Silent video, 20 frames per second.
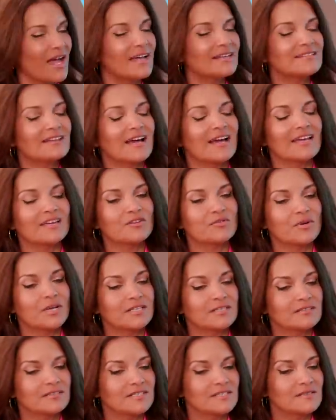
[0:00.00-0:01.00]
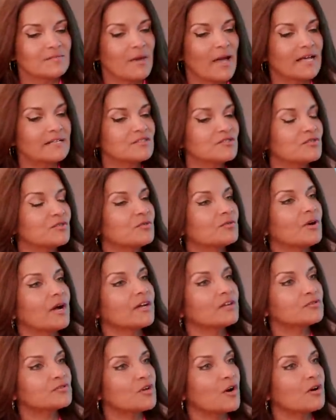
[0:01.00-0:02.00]
that, I created these masks. So I
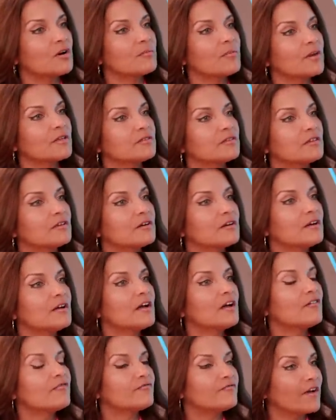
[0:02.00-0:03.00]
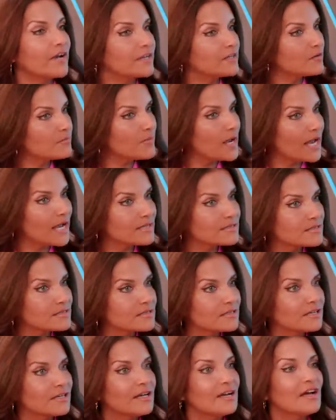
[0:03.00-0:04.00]
talk about the fighter
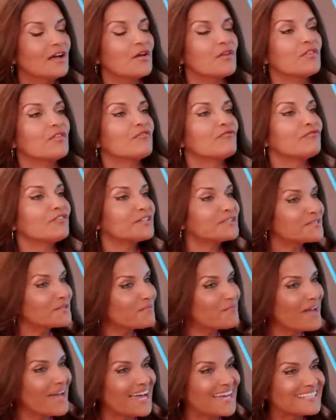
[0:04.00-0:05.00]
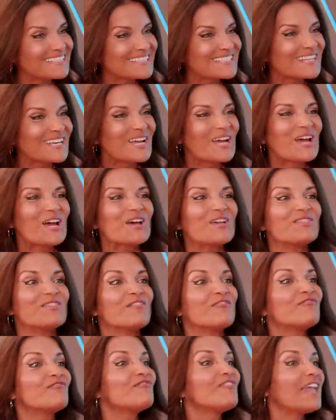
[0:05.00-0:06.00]
mask, the fixer mask,
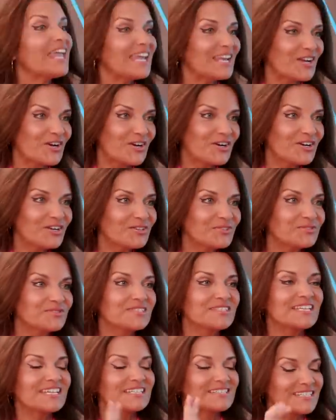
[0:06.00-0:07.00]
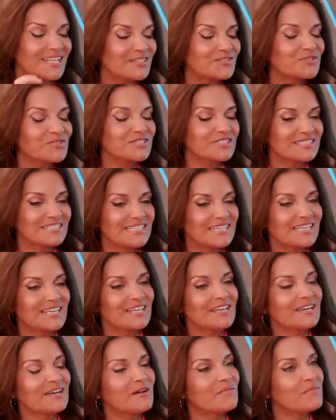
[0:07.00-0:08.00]
the feigner, who's the attention
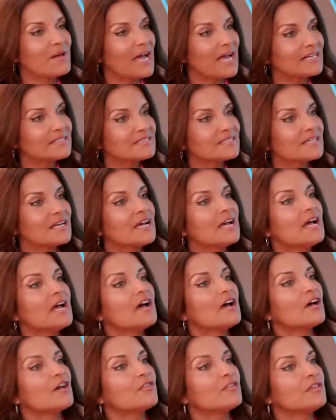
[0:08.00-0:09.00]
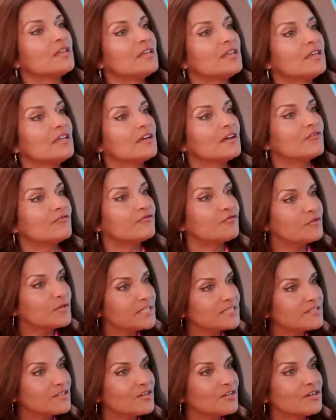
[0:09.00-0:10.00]
seeking mask, the
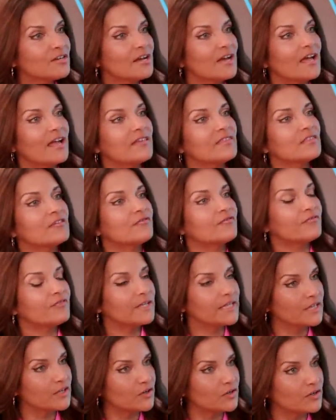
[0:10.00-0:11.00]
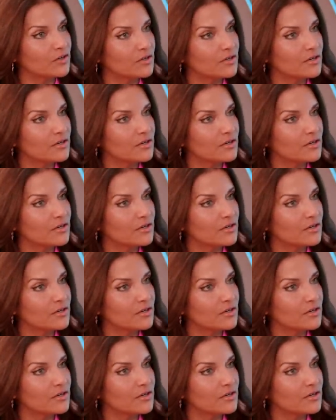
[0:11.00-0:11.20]
freezer, and the fleer.